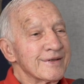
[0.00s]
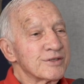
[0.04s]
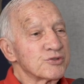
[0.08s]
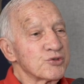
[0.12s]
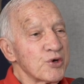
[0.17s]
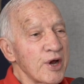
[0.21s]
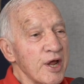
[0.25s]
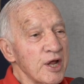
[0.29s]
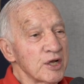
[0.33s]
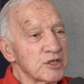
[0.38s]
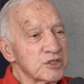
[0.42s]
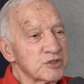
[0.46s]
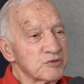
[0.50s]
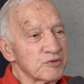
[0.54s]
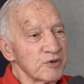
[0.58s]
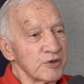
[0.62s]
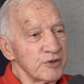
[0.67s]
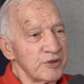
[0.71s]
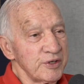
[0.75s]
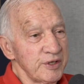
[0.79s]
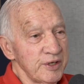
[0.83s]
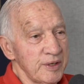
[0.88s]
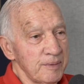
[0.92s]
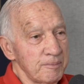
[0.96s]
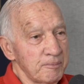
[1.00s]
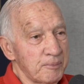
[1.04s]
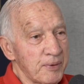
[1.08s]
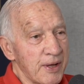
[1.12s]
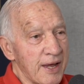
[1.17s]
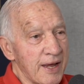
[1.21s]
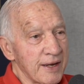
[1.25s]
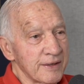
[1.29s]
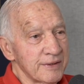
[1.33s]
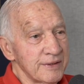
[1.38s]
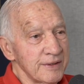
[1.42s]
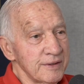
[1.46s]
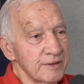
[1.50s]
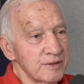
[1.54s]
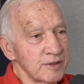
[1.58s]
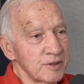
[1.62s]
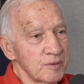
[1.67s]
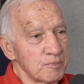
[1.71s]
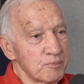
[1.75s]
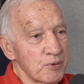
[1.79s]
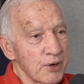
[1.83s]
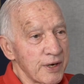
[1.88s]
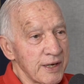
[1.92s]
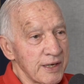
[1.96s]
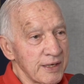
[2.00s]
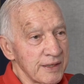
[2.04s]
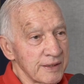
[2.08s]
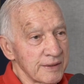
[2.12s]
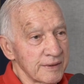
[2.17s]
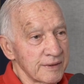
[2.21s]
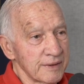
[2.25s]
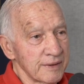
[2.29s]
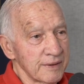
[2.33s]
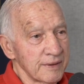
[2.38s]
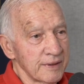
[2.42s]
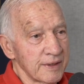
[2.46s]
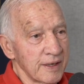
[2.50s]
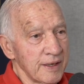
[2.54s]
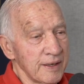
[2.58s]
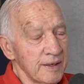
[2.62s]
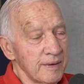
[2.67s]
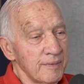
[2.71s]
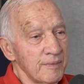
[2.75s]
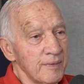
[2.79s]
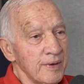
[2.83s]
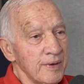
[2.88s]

transfer the impact into the brain, okay?